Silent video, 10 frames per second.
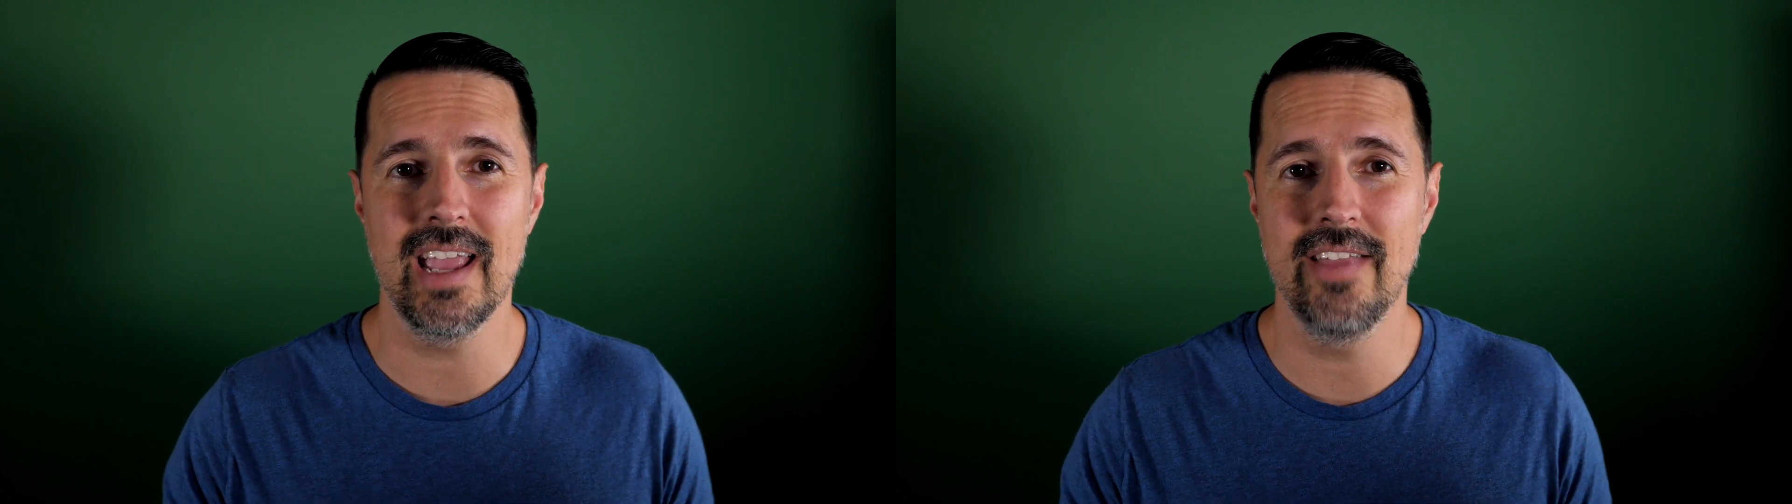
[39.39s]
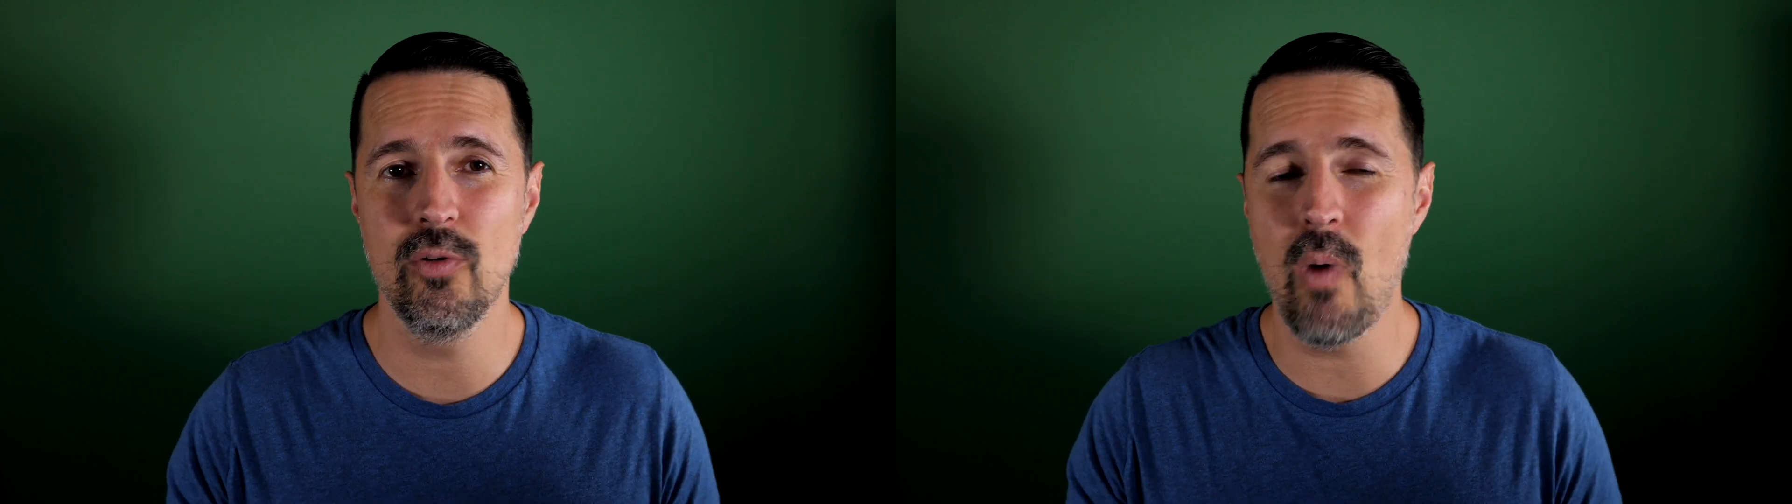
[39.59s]

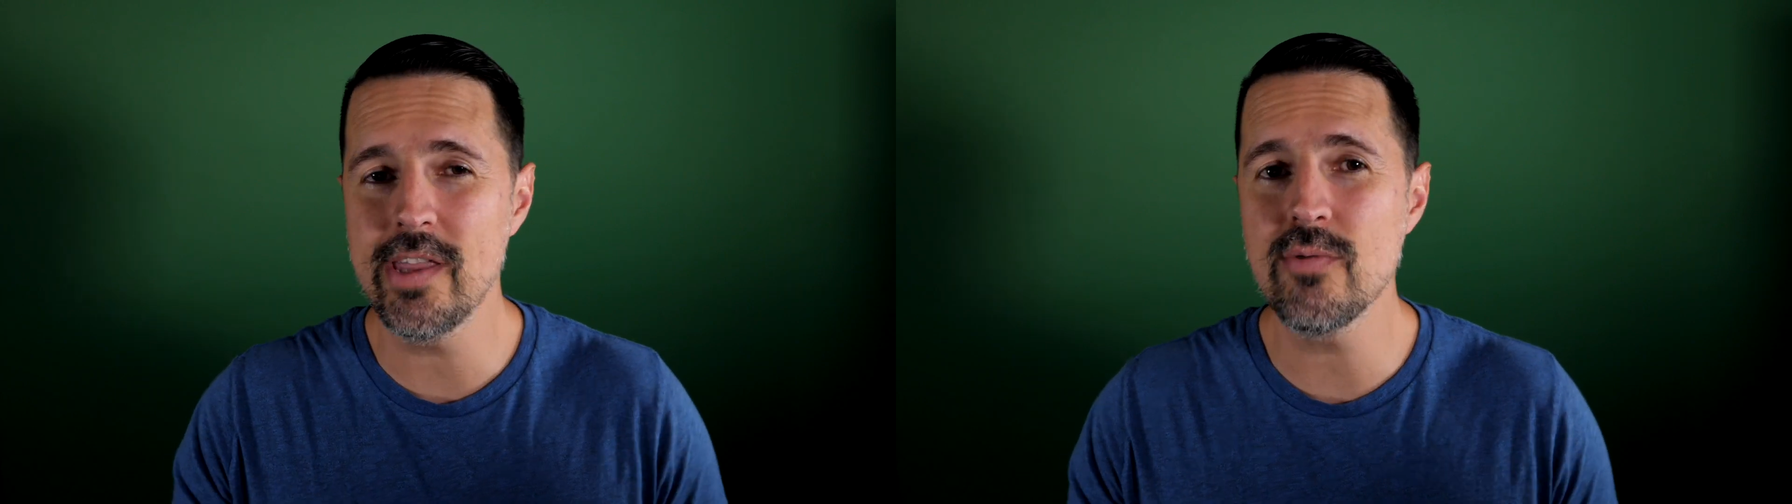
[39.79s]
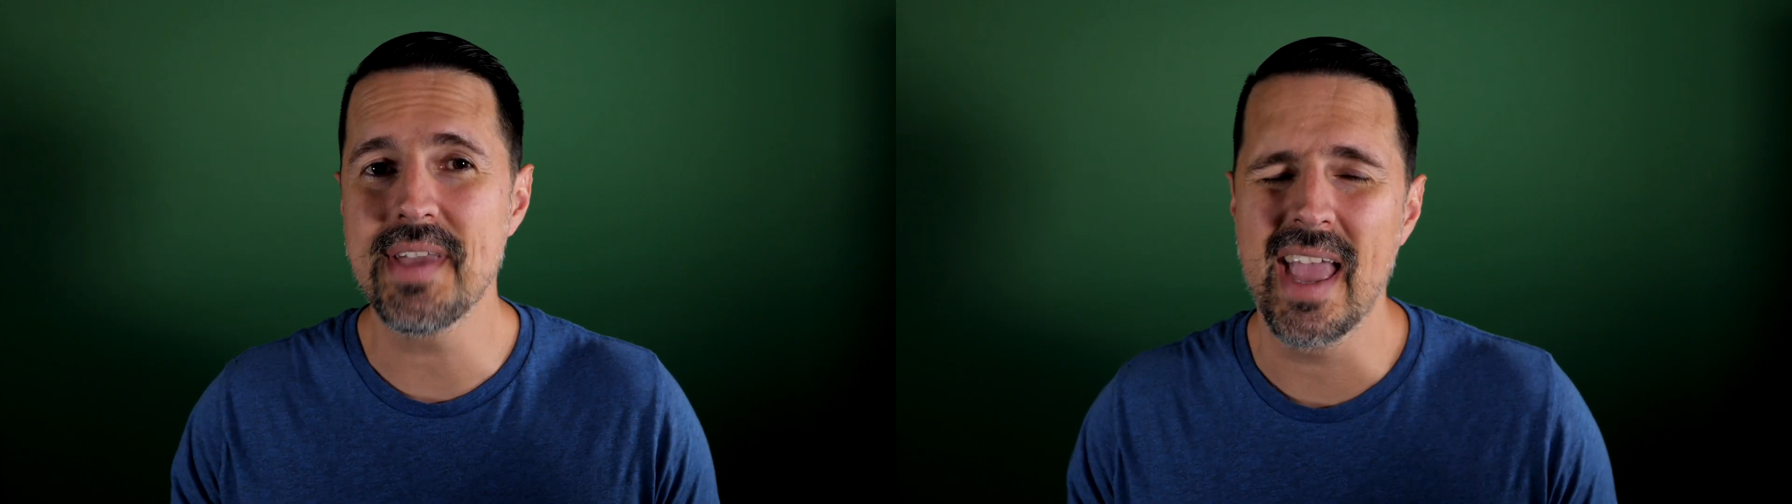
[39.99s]
and the way
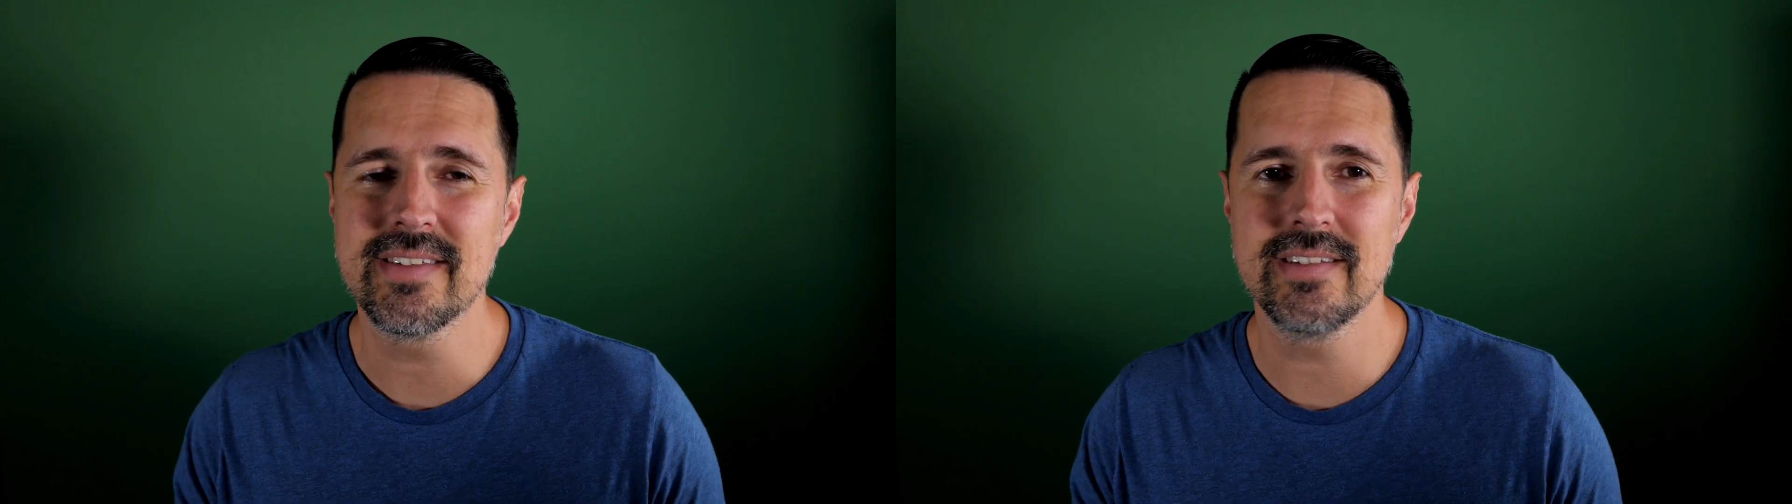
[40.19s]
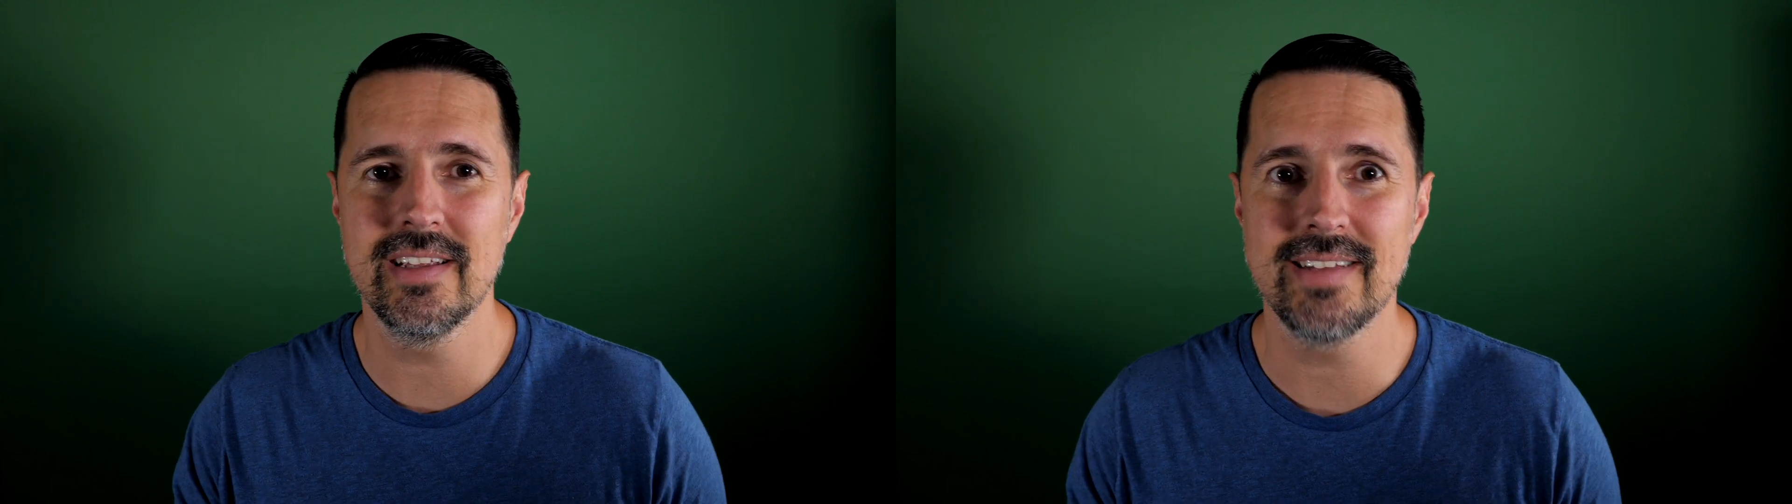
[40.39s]
you cancel a